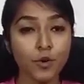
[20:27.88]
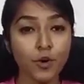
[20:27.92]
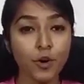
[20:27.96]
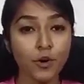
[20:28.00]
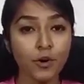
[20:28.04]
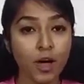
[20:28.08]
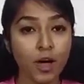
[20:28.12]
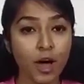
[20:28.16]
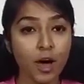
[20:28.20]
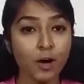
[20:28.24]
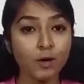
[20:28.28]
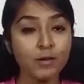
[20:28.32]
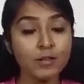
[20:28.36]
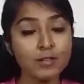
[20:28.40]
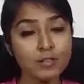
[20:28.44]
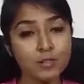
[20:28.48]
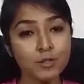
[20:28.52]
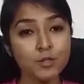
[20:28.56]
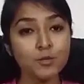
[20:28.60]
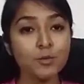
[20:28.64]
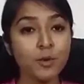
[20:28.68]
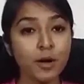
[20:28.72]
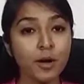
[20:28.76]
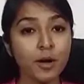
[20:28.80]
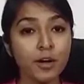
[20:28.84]
house,
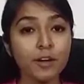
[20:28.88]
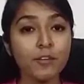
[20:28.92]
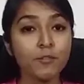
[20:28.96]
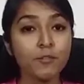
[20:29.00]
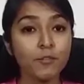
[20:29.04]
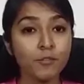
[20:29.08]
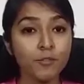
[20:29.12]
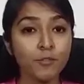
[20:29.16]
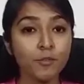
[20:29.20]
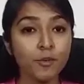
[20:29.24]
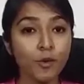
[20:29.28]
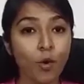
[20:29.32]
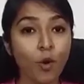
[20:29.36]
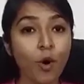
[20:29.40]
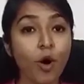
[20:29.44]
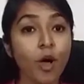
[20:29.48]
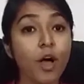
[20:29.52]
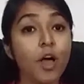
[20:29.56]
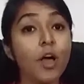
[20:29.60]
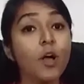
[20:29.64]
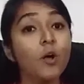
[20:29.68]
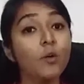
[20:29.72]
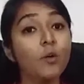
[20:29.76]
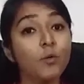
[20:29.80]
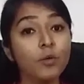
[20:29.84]
to and fro,
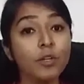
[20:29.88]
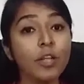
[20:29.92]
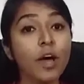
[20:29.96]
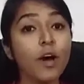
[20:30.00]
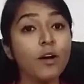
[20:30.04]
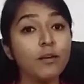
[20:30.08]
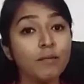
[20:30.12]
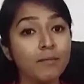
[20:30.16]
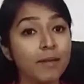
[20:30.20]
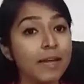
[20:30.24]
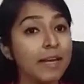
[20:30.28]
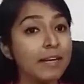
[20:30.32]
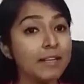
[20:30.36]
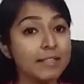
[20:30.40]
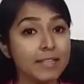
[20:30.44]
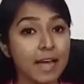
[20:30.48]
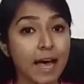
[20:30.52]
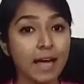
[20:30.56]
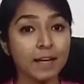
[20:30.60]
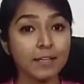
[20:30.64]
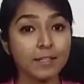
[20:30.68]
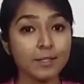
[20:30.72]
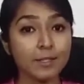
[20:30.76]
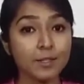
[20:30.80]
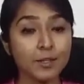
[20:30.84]
without being
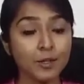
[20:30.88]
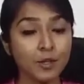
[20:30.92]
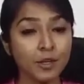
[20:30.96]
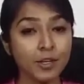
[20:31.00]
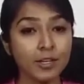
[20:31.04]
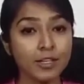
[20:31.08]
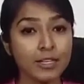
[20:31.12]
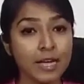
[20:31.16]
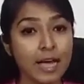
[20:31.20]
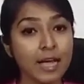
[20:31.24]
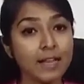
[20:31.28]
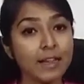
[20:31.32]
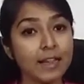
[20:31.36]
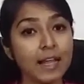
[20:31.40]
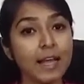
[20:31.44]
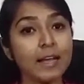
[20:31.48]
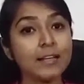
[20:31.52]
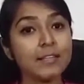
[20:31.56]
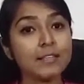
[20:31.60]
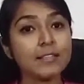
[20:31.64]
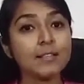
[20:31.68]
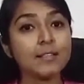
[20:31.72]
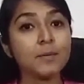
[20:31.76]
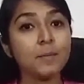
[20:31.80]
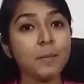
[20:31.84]
taxed on it, and that
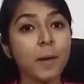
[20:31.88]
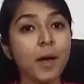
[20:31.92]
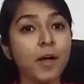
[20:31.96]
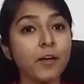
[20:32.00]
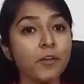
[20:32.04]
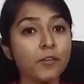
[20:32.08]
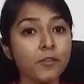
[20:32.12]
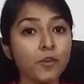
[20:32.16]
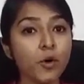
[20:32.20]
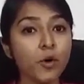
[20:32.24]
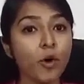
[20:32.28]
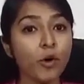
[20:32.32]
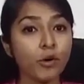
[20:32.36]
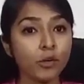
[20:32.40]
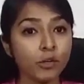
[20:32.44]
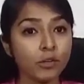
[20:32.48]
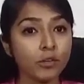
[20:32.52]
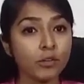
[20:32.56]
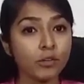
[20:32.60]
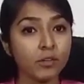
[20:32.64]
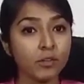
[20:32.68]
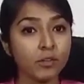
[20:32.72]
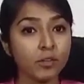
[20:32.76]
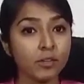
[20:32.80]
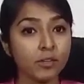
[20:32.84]
is a part of your
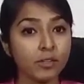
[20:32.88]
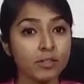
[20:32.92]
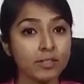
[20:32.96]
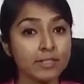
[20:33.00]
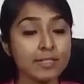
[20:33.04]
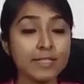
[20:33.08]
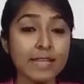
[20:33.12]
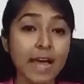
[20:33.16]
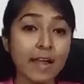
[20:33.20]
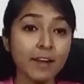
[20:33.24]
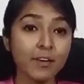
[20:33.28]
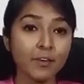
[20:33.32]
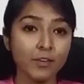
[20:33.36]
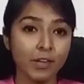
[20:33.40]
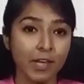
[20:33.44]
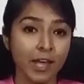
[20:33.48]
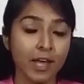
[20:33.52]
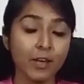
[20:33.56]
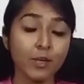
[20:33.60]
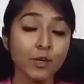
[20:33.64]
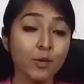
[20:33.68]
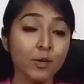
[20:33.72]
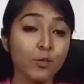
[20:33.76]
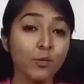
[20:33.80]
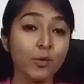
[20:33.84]
salary,
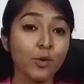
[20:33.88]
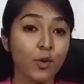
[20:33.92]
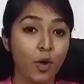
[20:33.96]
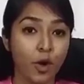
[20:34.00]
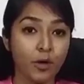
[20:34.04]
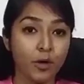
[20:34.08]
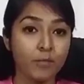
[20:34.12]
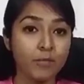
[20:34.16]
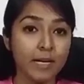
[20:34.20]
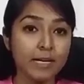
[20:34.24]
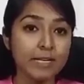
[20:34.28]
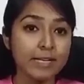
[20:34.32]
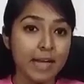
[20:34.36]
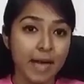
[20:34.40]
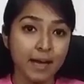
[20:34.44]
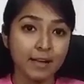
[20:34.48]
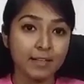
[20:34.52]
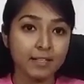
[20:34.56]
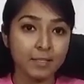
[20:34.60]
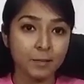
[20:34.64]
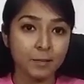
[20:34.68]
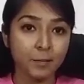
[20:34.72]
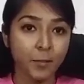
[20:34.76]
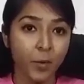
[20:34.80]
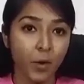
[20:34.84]
and you will not be
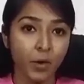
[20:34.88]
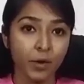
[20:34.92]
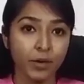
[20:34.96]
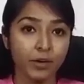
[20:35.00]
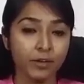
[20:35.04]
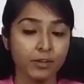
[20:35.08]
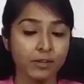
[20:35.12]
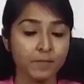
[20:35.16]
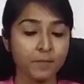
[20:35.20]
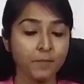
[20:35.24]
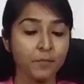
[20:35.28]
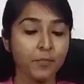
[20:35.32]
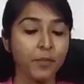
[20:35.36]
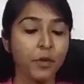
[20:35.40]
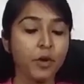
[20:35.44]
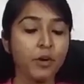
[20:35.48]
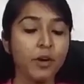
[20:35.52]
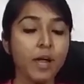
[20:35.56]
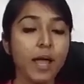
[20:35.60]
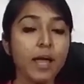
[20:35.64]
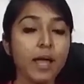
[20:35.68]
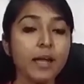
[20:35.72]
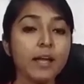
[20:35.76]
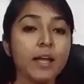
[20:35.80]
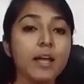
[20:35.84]
taxed upon it. All
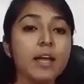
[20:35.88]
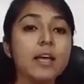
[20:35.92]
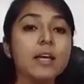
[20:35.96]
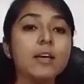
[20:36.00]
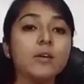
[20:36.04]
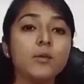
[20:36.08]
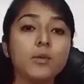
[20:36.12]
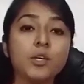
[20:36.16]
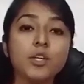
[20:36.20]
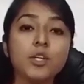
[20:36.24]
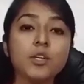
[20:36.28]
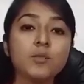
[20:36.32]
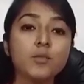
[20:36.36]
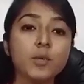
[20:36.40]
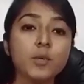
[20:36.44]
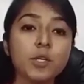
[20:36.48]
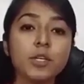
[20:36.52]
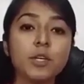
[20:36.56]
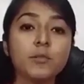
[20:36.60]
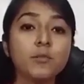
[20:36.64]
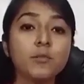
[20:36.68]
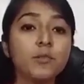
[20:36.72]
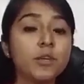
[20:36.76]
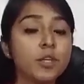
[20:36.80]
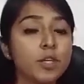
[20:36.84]
right,
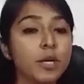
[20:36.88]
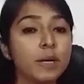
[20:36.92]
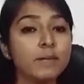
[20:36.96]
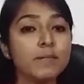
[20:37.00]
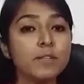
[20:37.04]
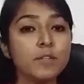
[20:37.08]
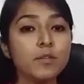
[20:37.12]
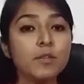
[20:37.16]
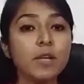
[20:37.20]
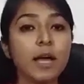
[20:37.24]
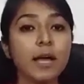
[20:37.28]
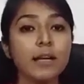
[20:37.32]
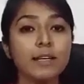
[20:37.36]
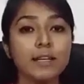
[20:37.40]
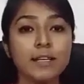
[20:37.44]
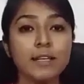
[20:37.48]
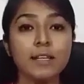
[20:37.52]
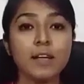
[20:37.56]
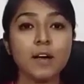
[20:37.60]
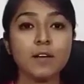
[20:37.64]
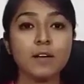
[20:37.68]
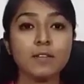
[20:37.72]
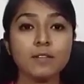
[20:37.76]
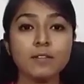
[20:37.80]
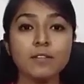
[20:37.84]
which comes to
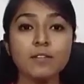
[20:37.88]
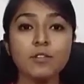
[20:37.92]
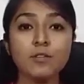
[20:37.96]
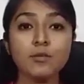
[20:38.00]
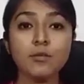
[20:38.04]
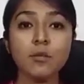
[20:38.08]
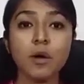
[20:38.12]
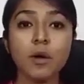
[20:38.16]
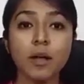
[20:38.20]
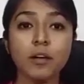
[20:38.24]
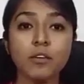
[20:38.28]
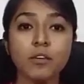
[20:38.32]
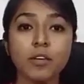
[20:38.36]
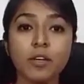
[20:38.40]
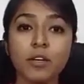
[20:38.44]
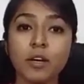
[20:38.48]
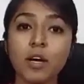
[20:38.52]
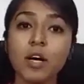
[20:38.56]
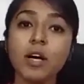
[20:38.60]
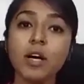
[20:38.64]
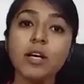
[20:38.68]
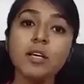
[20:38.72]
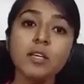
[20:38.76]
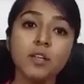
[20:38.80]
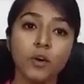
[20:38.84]
19,200
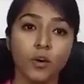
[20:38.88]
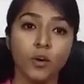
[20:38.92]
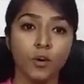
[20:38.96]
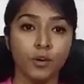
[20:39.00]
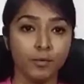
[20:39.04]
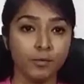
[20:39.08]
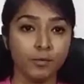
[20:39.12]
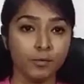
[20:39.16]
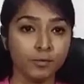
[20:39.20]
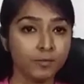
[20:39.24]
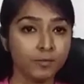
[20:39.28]
a year.